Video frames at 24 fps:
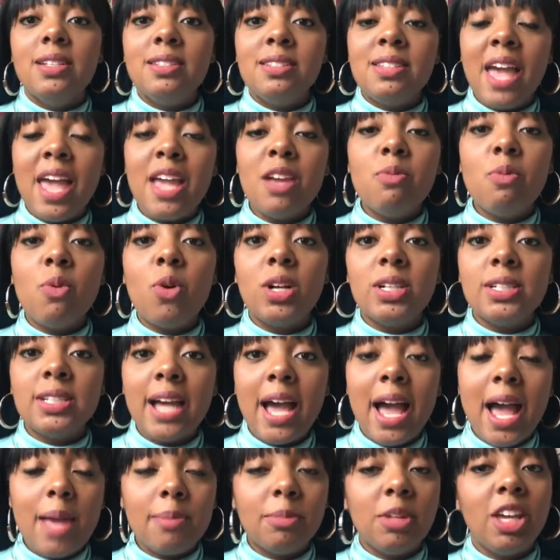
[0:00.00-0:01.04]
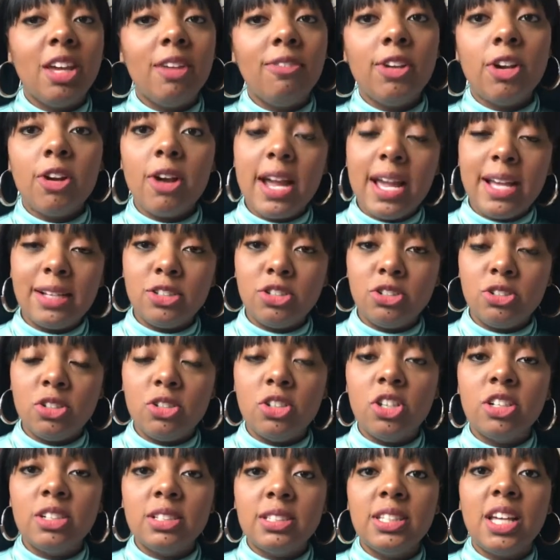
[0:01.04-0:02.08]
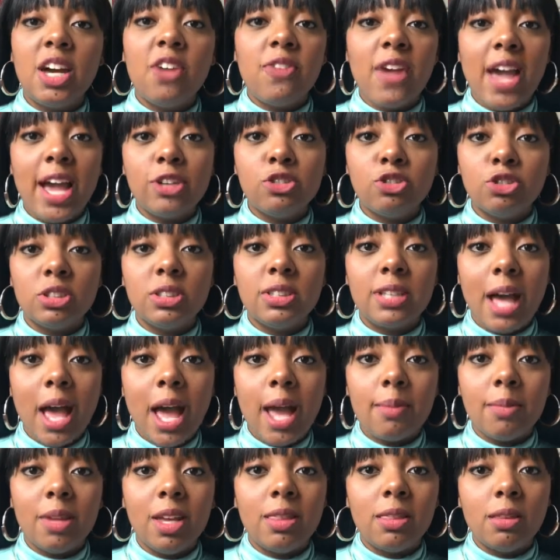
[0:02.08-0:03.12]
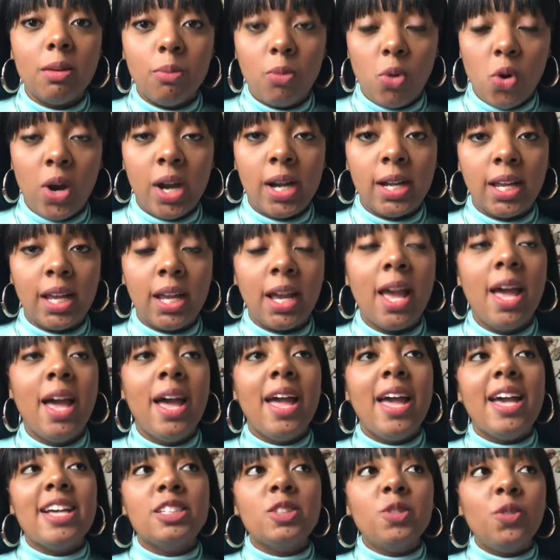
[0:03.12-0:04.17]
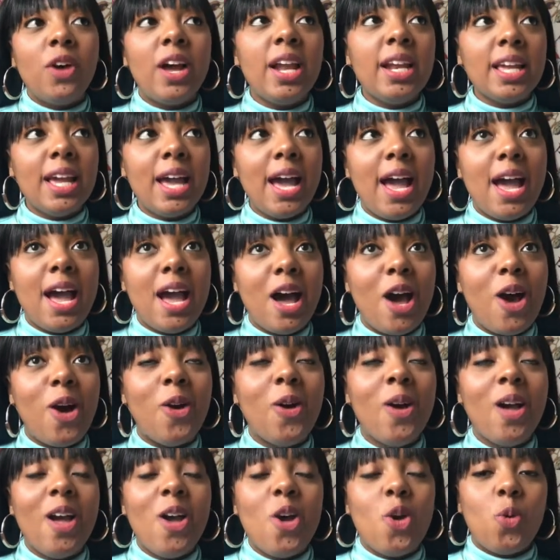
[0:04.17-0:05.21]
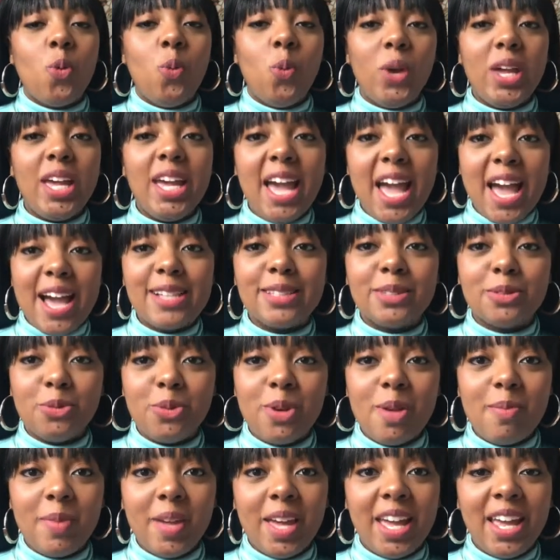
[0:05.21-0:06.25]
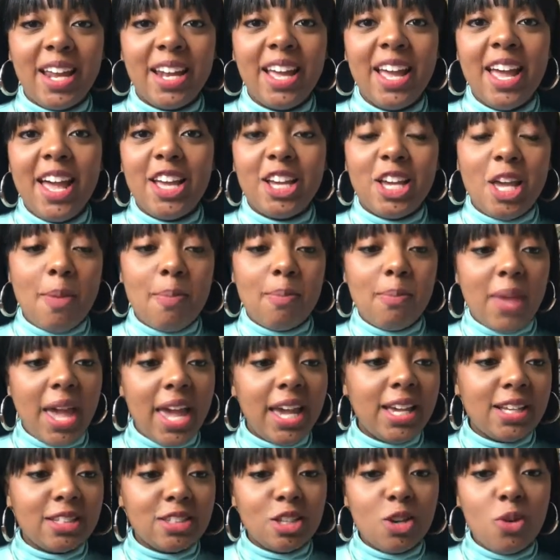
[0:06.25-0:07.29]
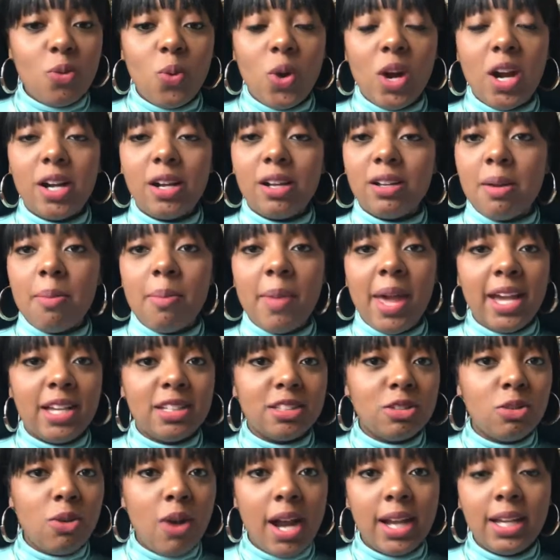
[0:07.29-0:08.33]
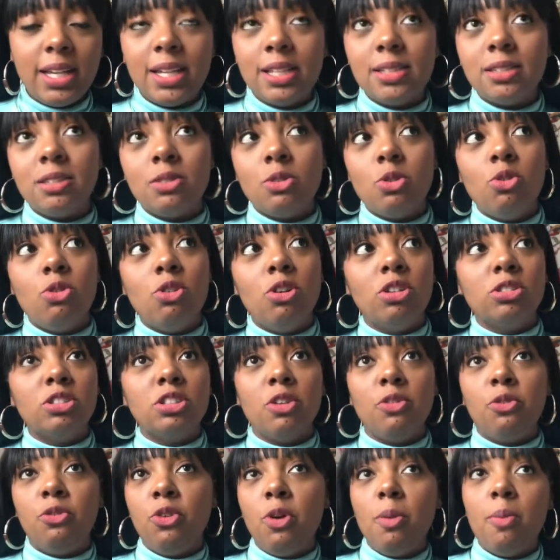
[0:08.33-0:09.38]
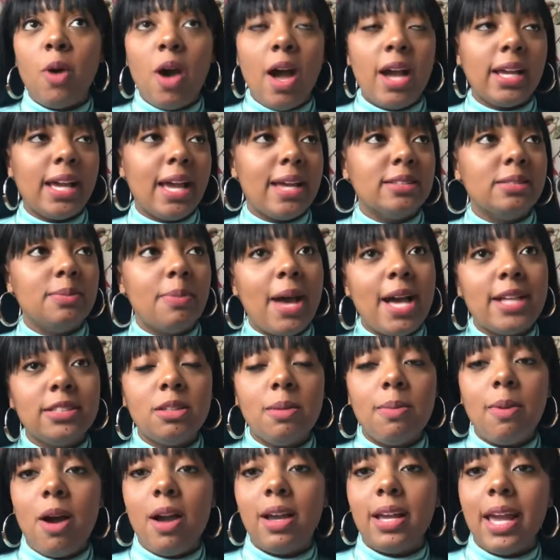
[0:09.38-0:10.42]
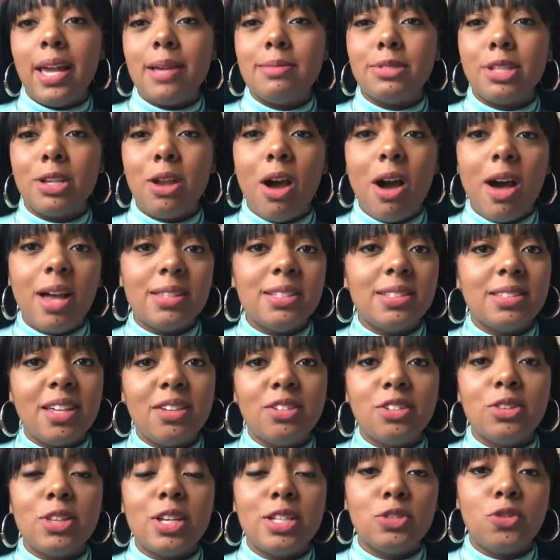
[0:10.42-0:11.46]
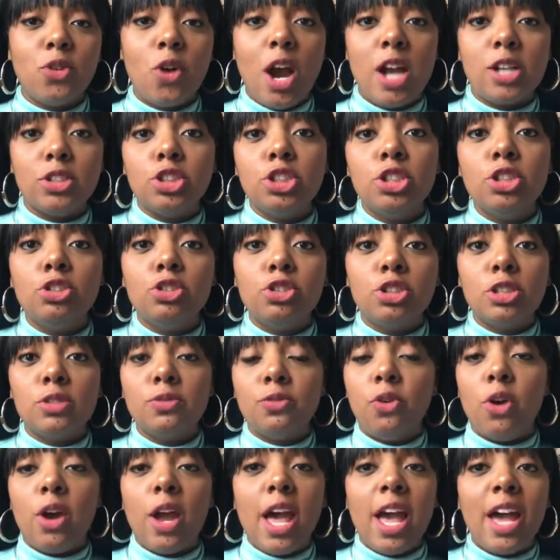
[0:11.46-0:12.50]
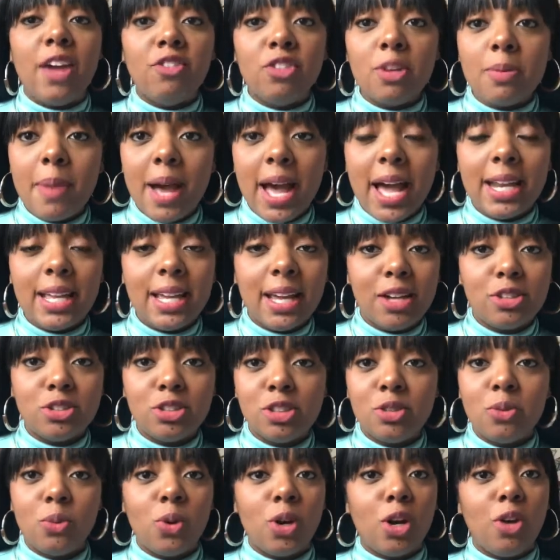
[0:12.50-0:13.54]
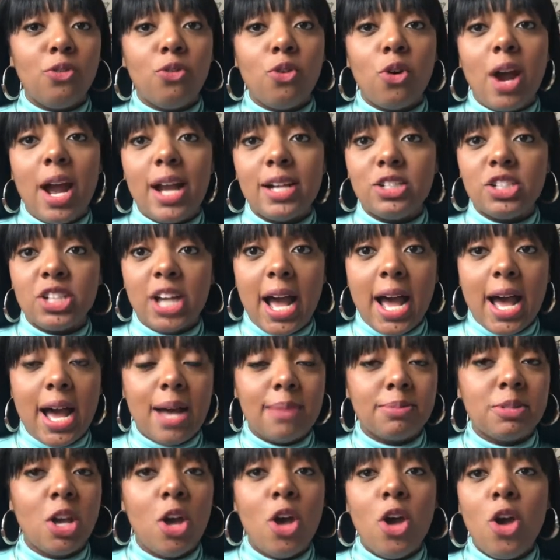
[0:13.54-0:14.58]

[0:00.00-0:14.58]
take more time. Give your extra, yourself extra time in the morning. It's funny how we as women can make it to work, can make it to our kids' school, to football games, basketball games, and all these other things for our children, for everybody else in the world, for our jobs,